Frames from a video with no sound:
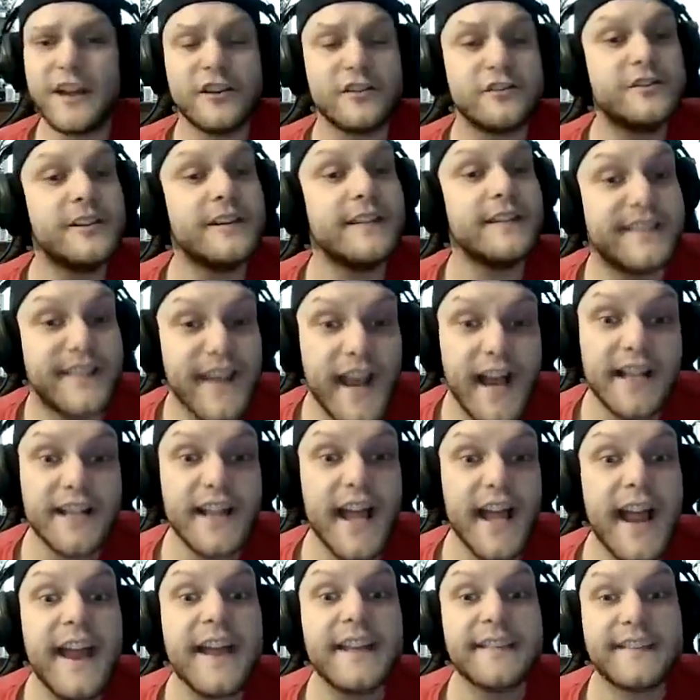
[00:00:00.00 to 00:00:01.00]

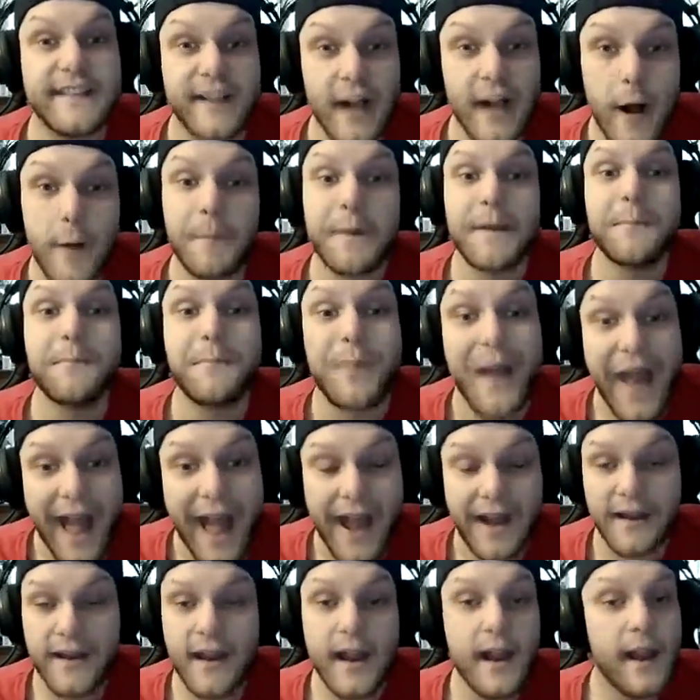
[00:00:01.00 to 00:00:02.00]
Gisela is coming
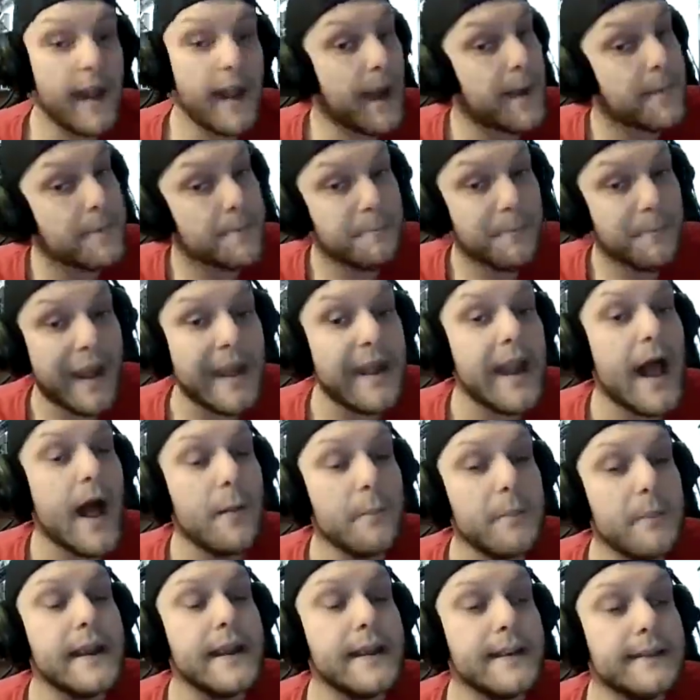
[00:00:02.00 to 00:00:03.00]
back. It may
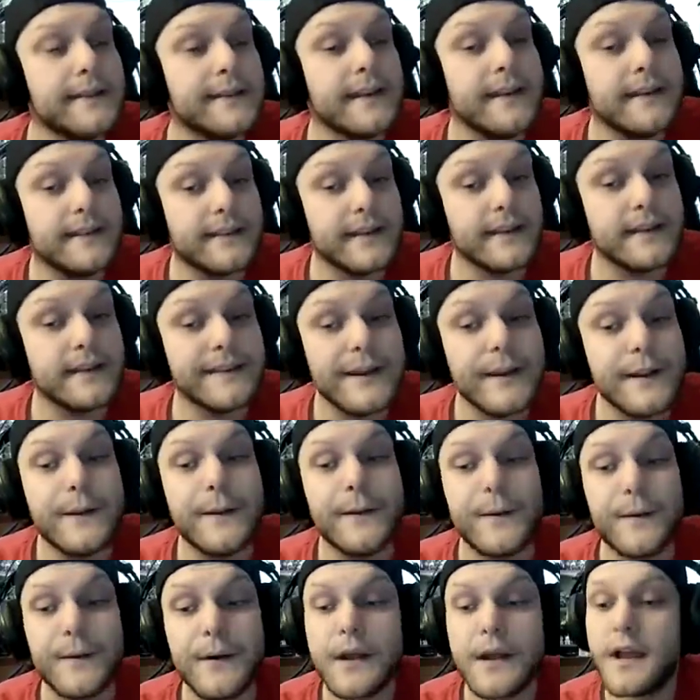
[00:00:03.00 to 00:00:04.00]
not be in season
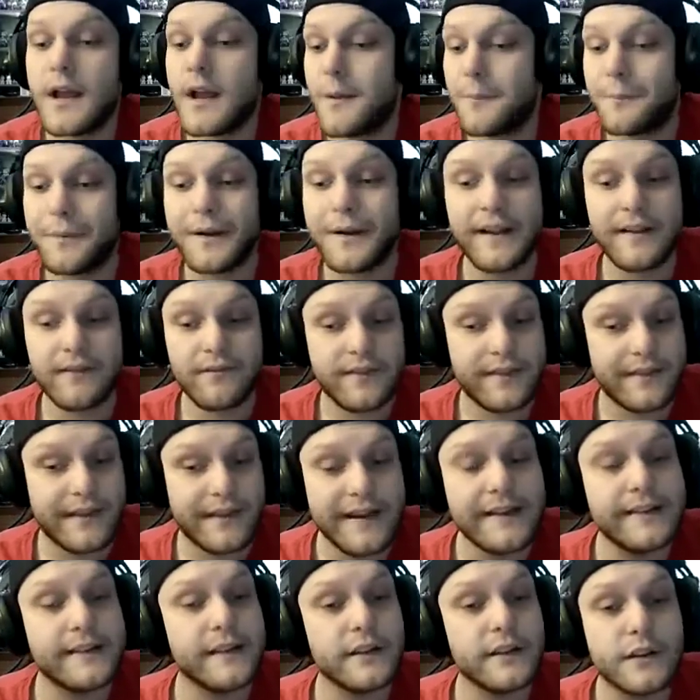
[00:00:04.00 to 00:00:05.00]
2, but
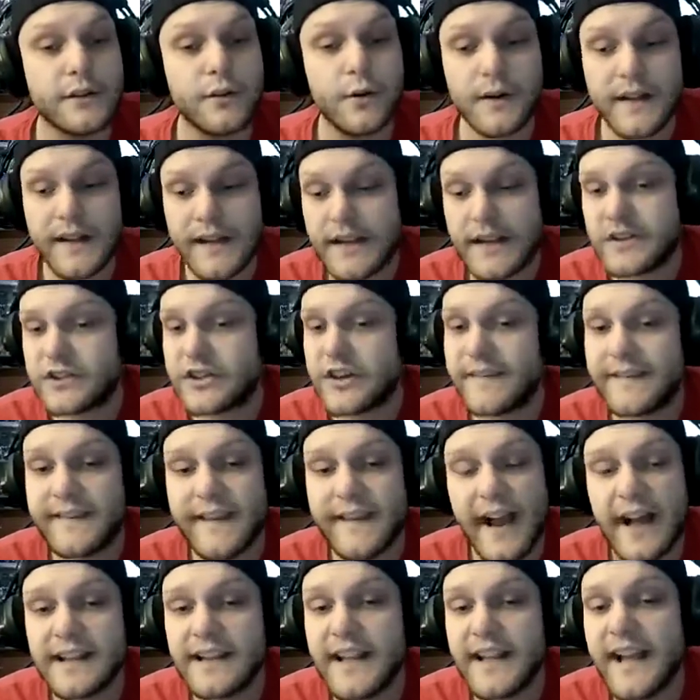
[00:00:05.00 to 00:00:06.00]
season 3,
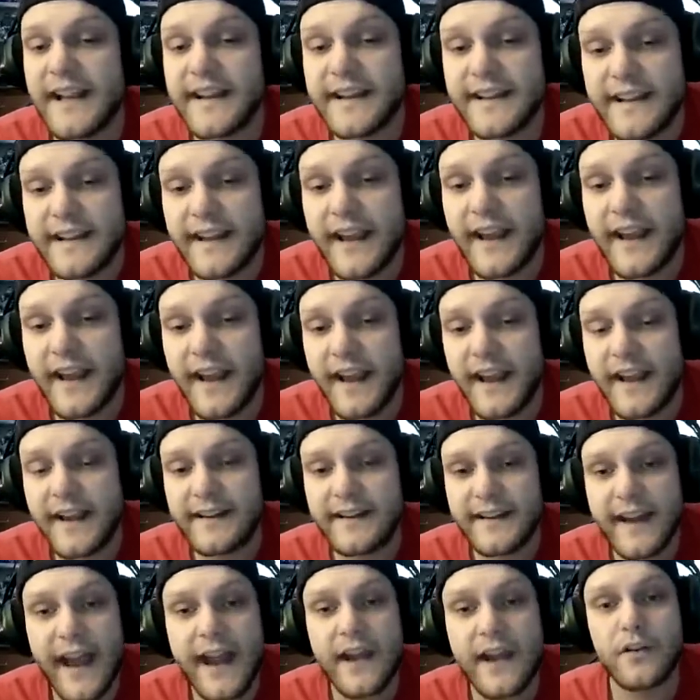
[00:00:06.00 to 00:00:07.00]
Gisela
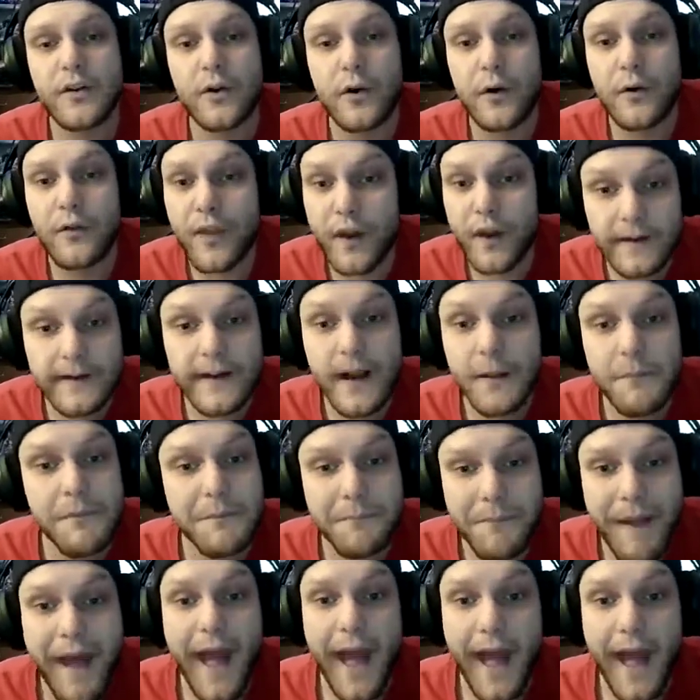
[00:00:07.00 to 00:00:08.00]
and Kendall, they're
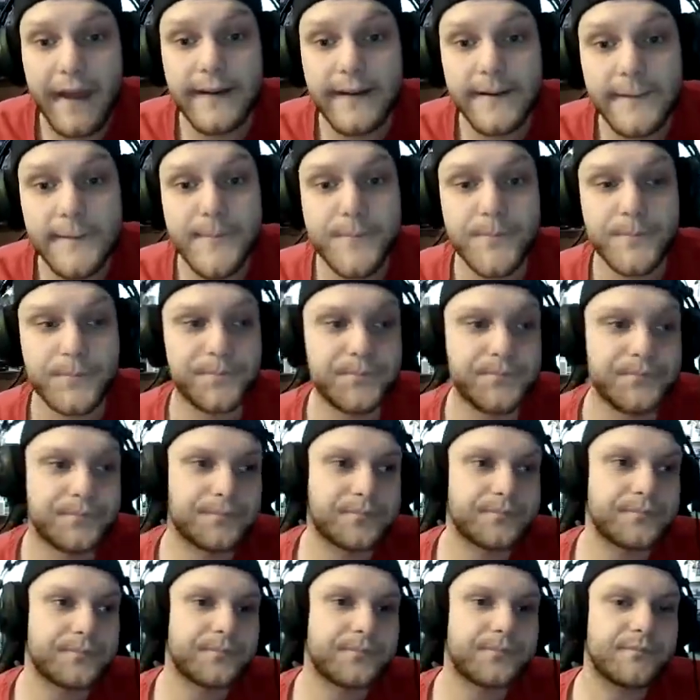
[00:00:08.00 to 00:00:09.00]
coming back.
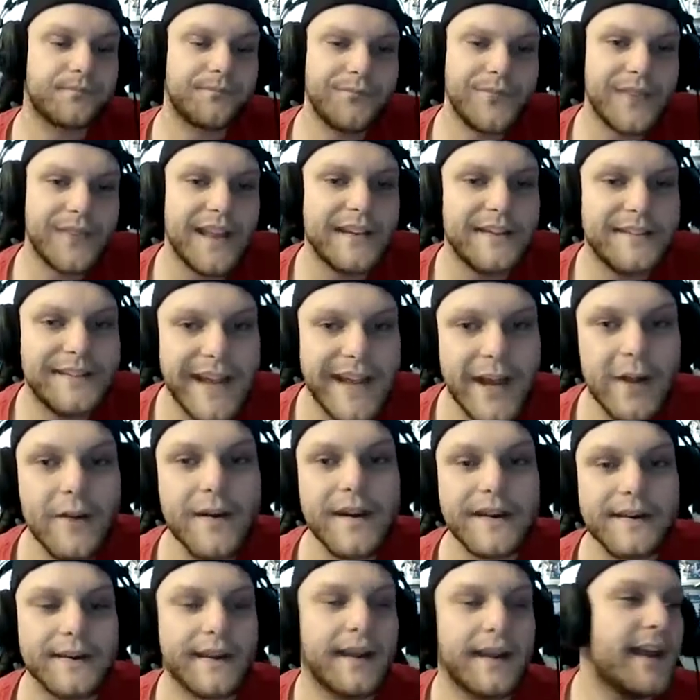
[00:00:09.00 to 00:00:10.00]

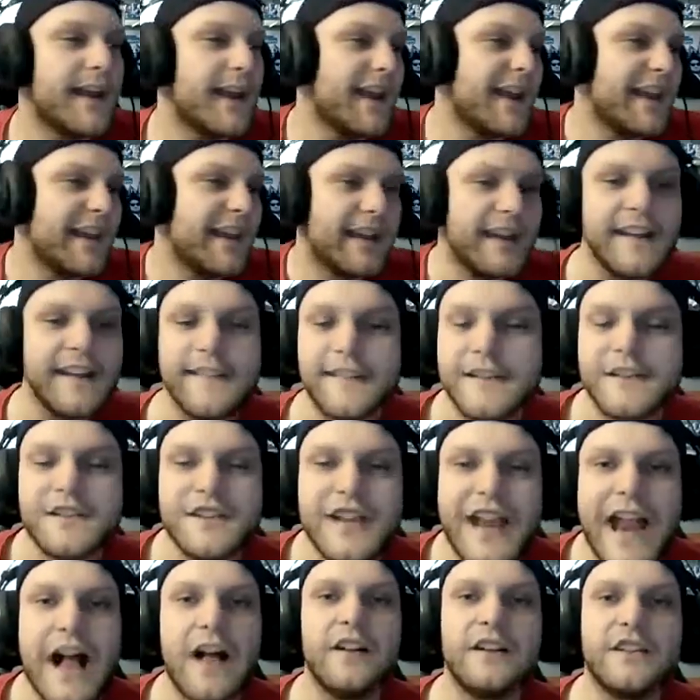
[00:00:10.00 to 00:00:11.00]
Derek, he's a
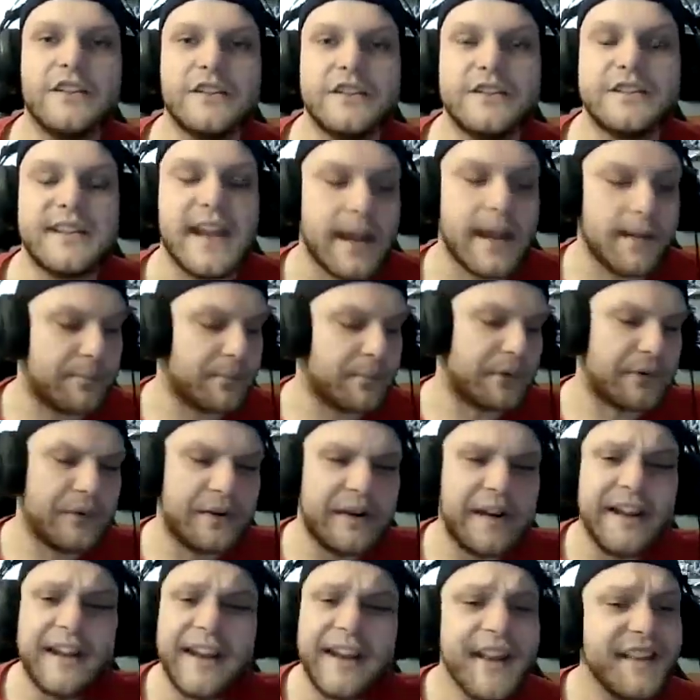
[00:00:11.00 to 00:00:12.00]
challenge staple.
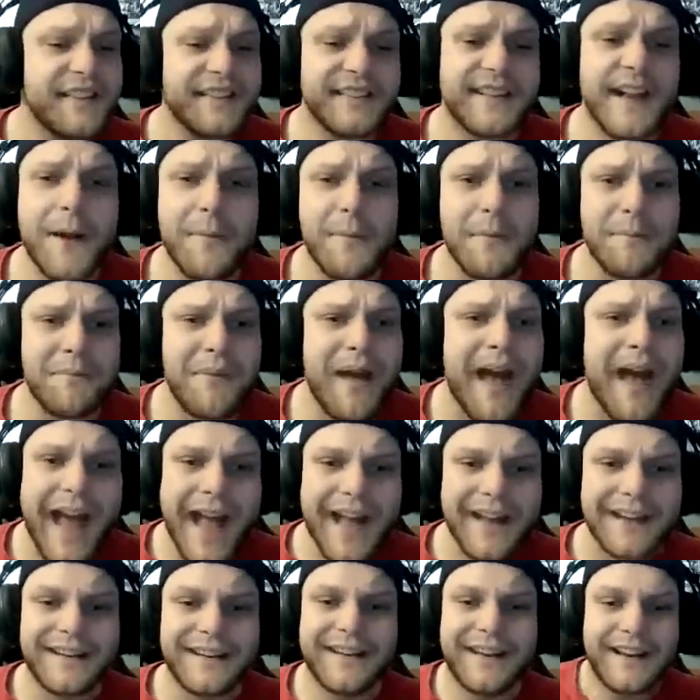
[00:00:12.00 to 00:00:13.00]
He's coming back.